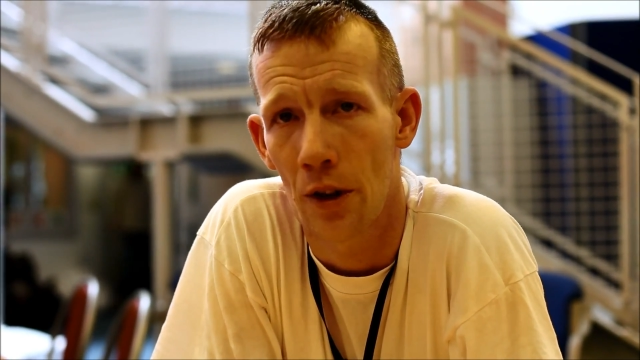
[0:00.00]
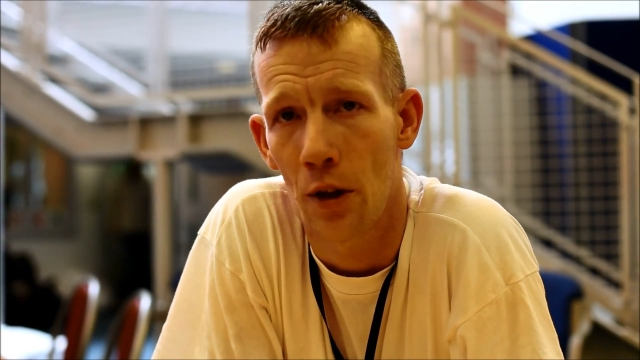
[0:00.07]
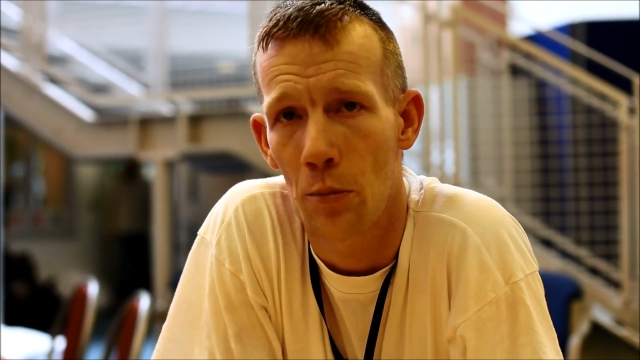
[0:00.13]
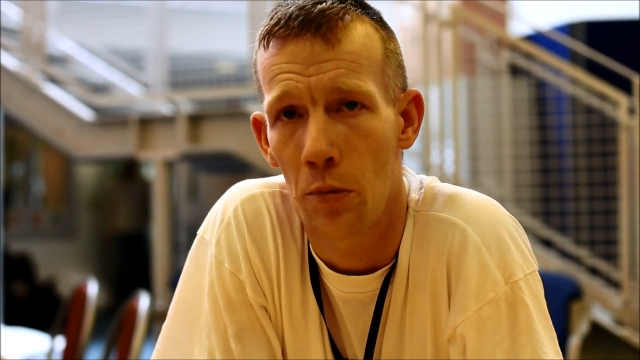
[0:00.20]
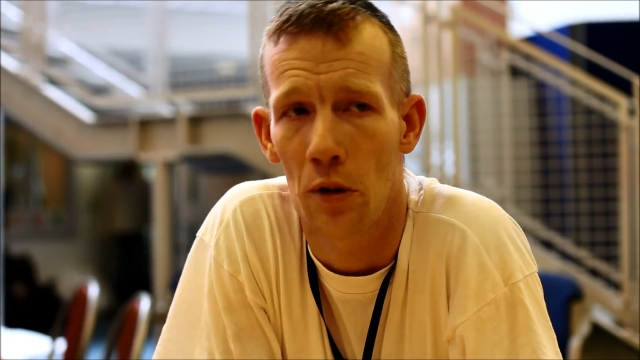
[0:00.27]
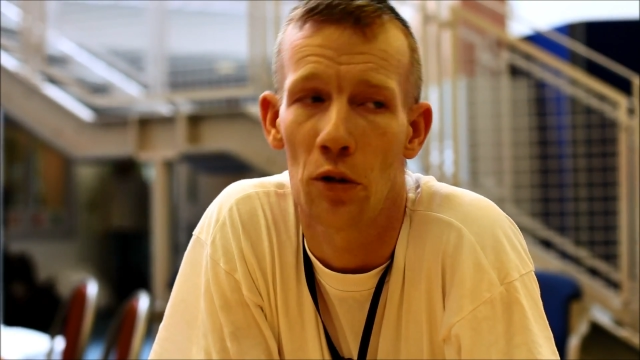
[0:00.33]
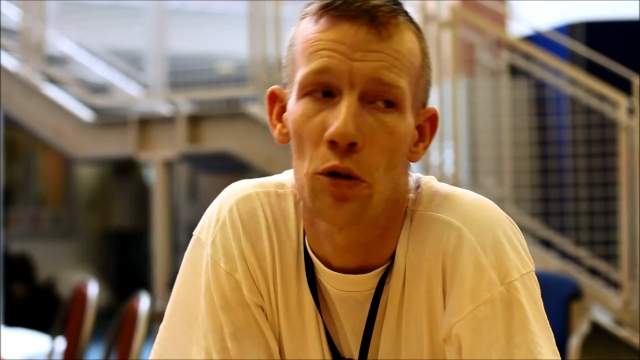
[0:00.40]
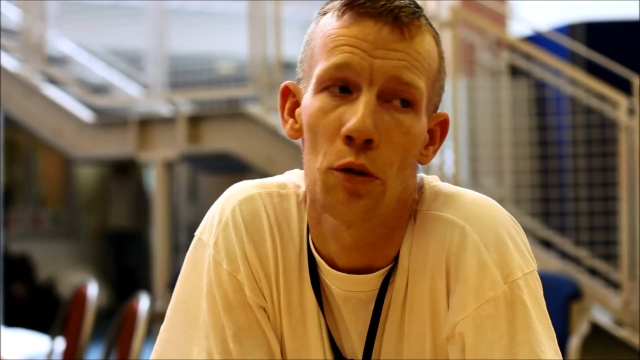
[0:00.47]

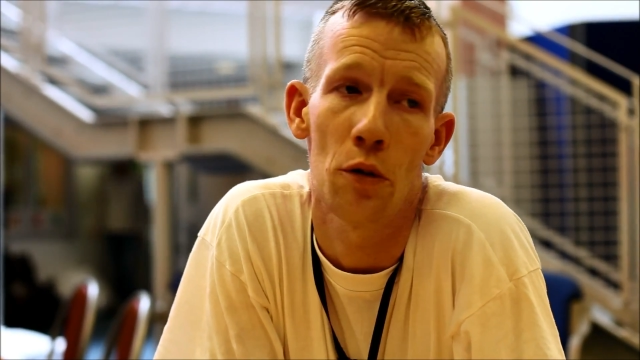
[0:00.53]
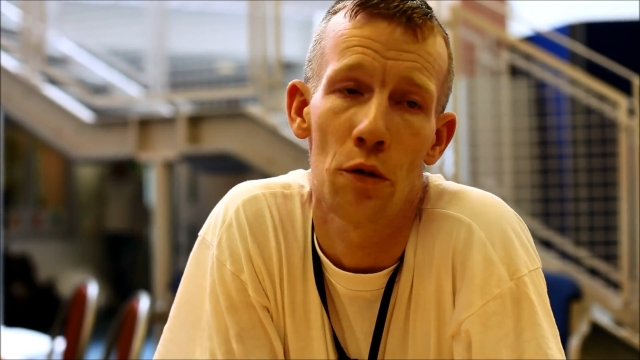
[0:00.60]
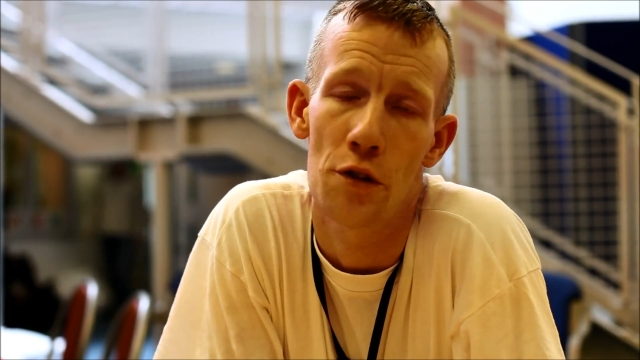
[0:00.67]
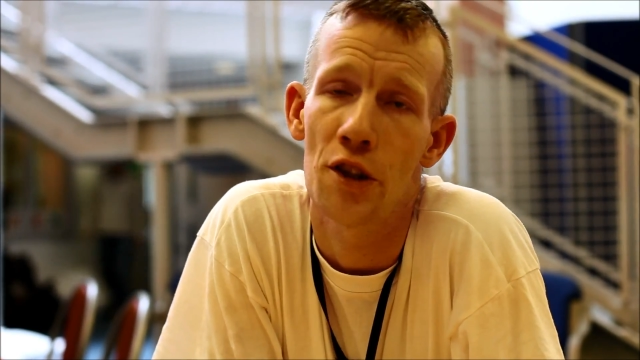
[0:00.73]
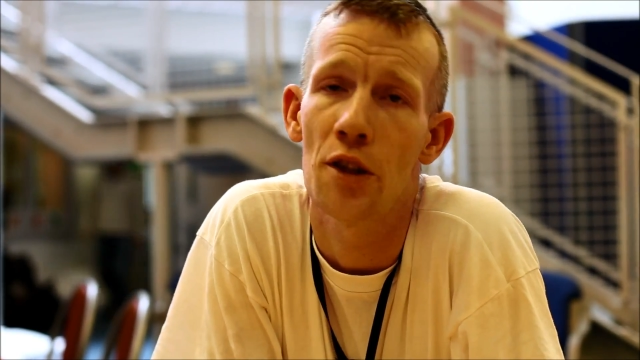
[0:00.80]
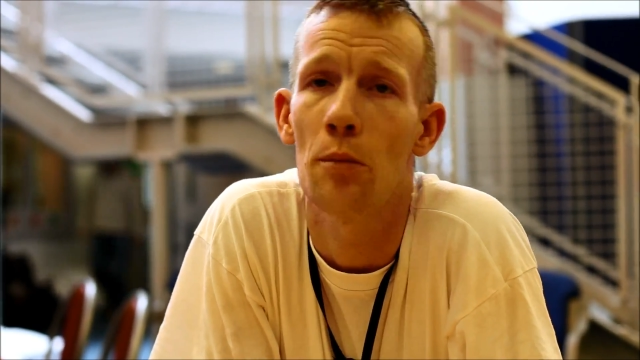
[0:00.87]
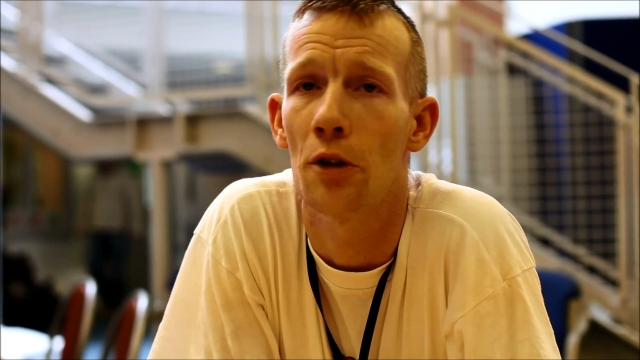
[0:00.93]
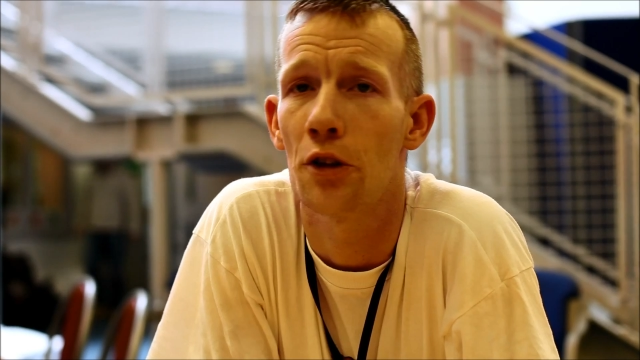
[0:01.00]
But I'm going to
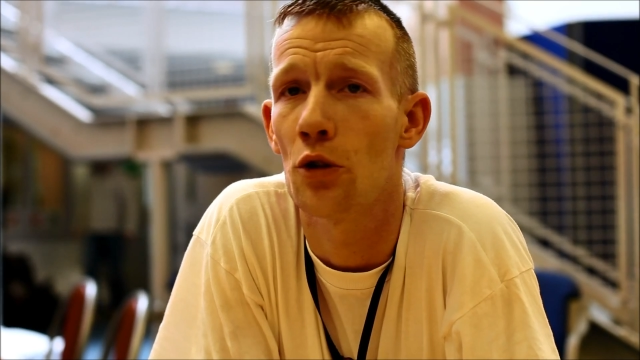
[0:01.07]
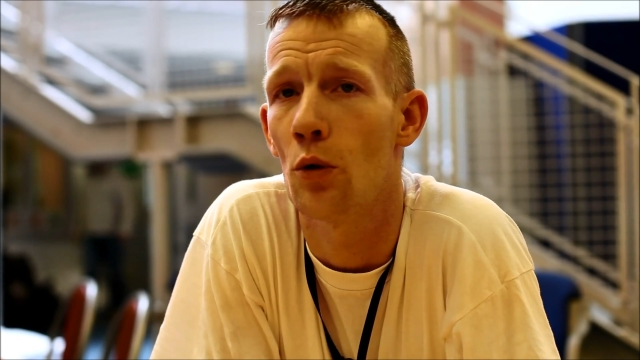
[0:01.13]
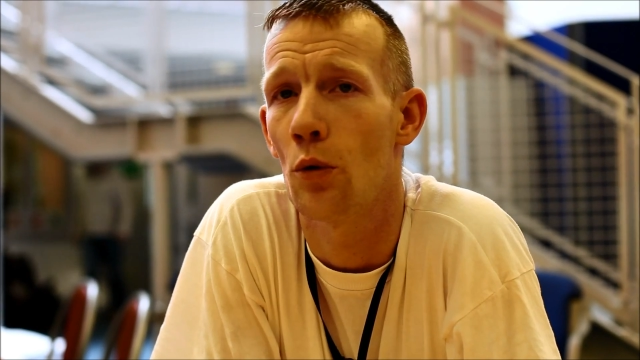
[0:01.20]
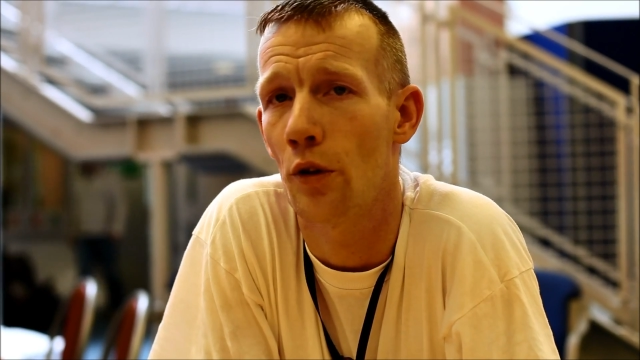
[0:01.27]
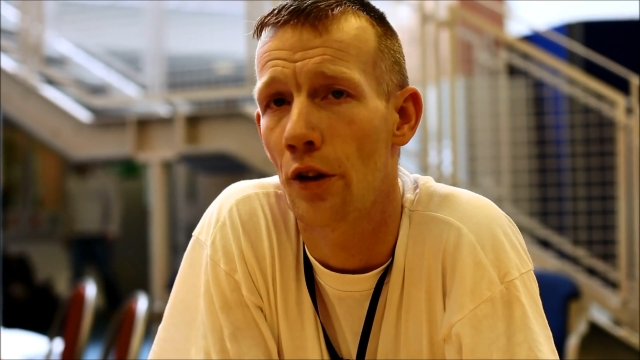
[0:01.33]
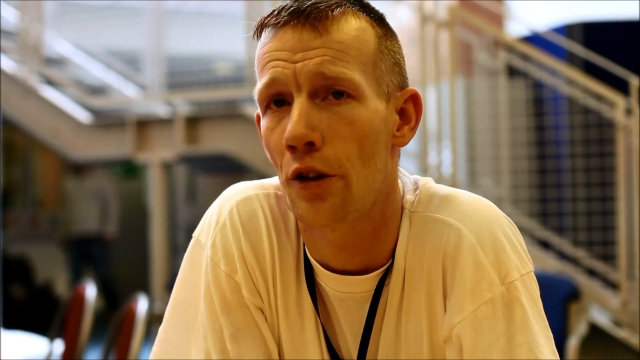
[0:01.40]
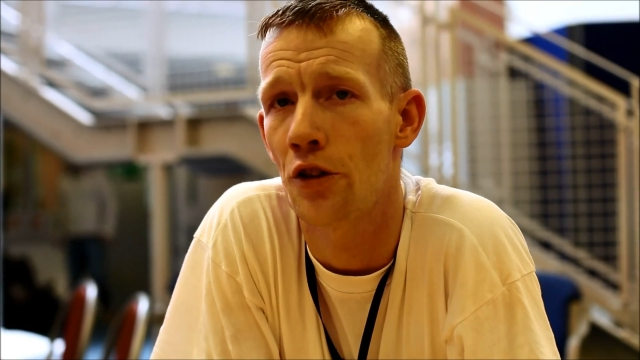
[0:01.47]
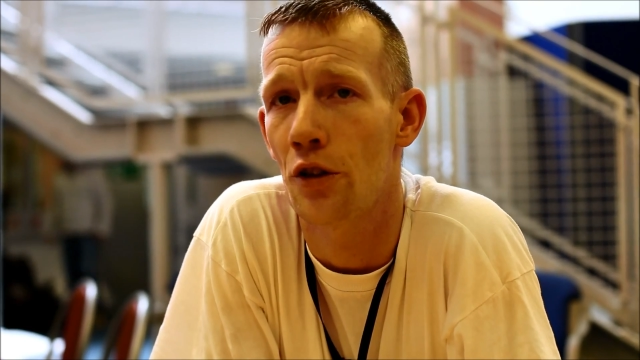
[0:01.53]
see my
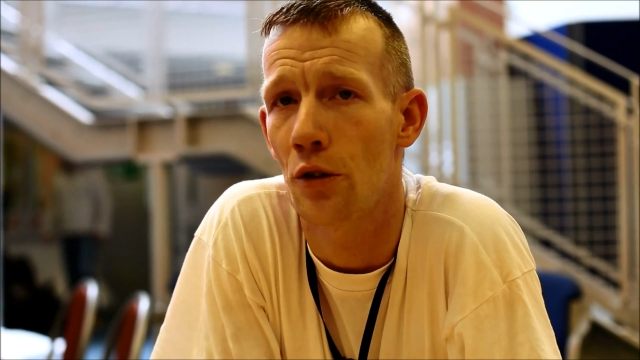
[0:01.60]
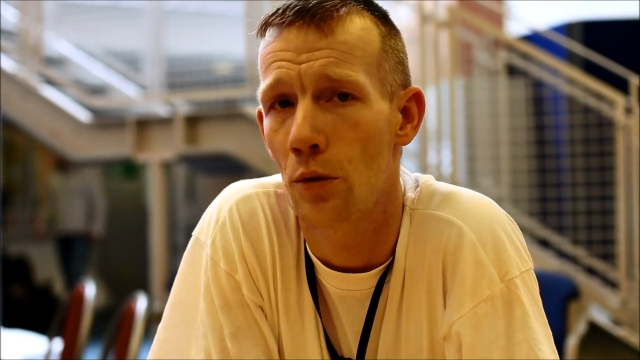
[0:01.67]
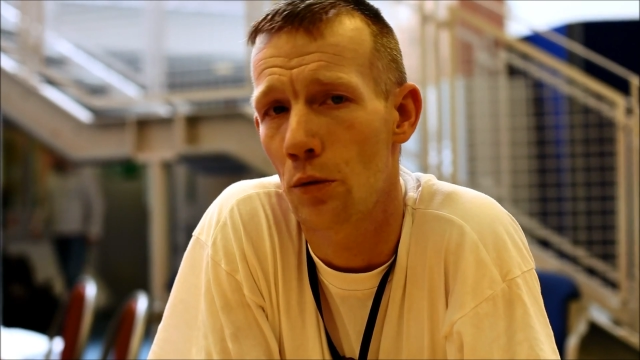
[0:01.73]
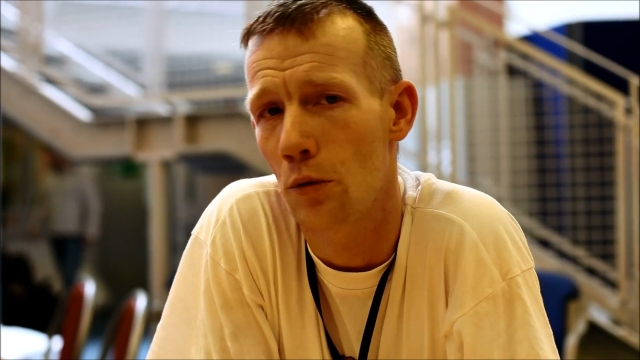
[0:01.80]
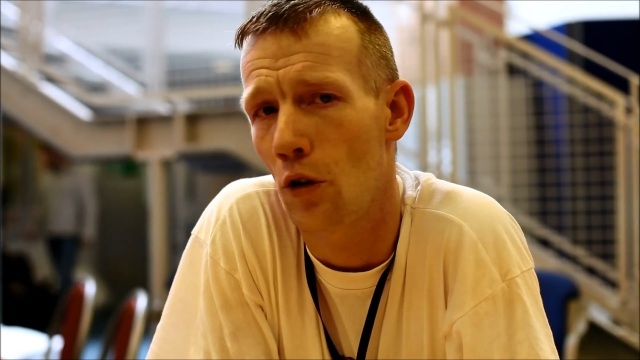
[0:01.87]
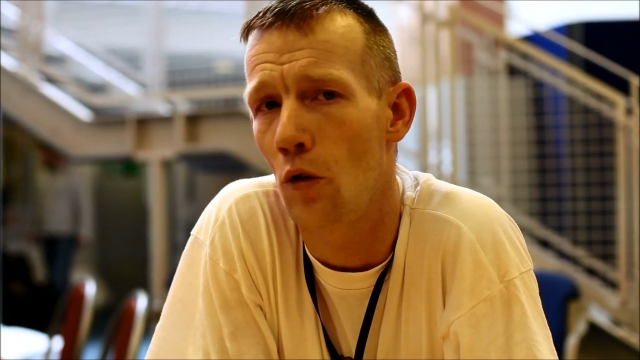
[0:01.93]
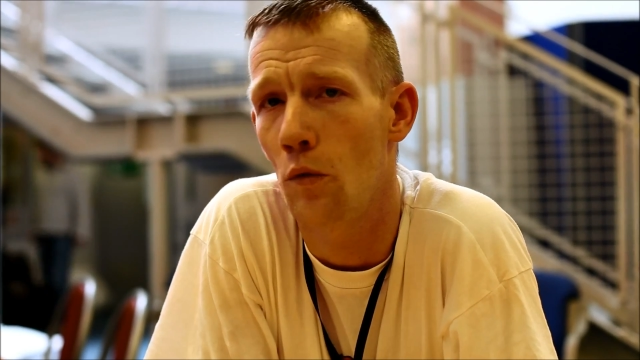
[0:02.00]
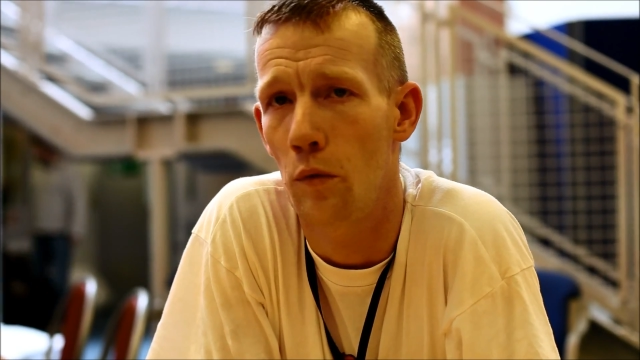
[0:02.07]
daughter, so
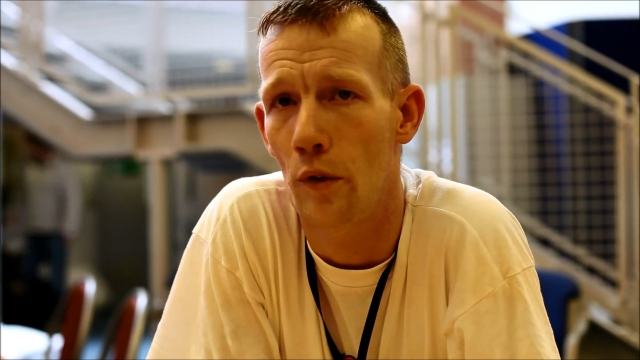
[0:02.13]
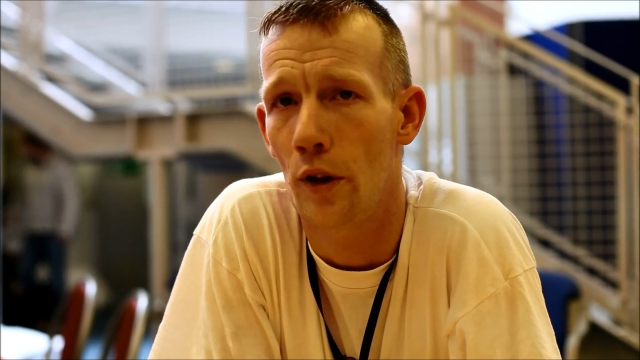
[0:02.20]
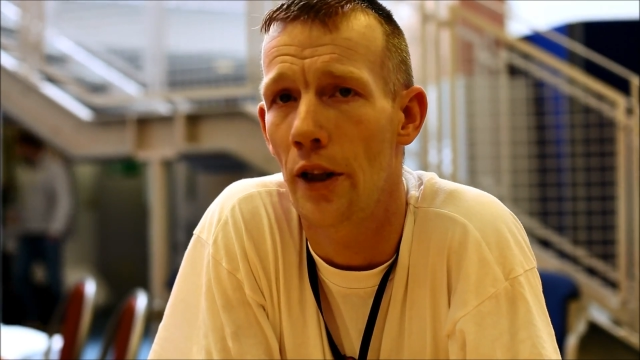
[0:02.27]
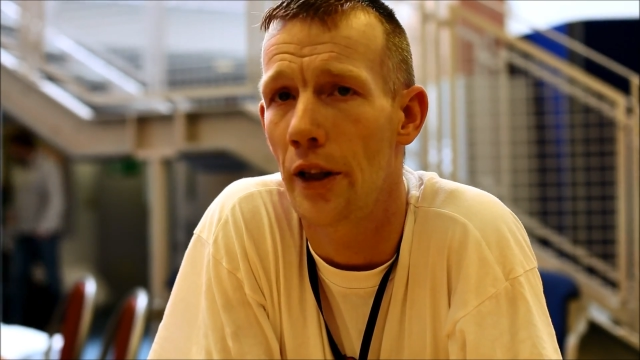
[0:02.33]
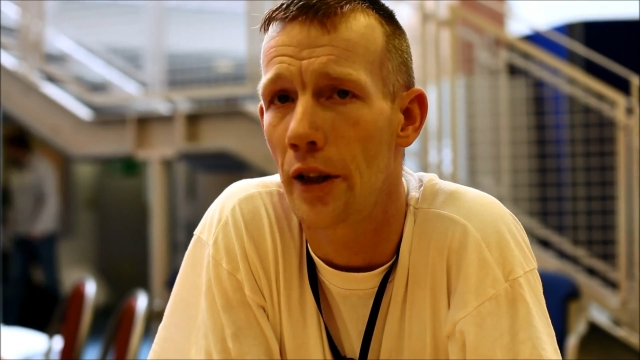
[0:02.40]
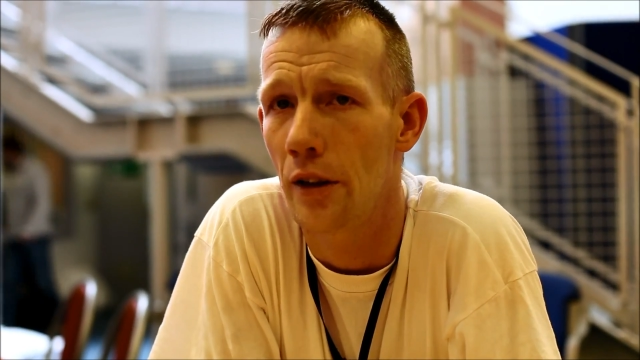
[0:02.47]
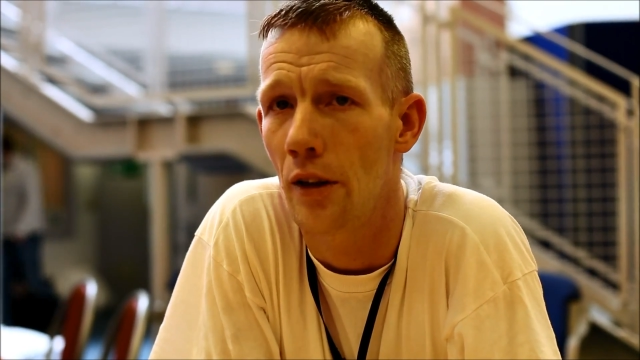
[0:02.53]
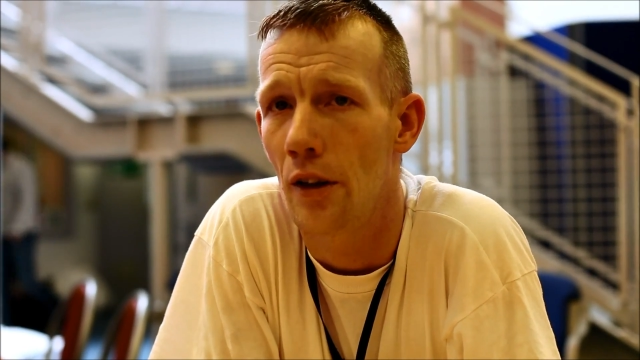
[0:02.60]

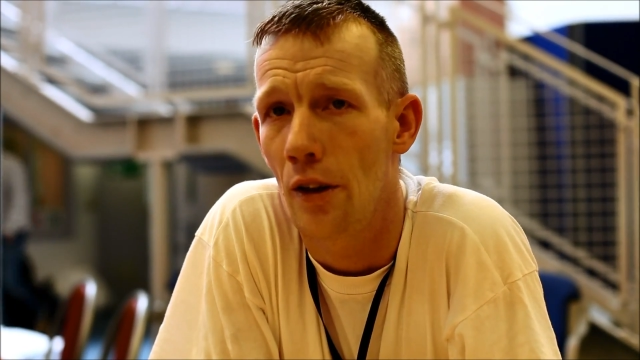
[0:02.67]
hopefully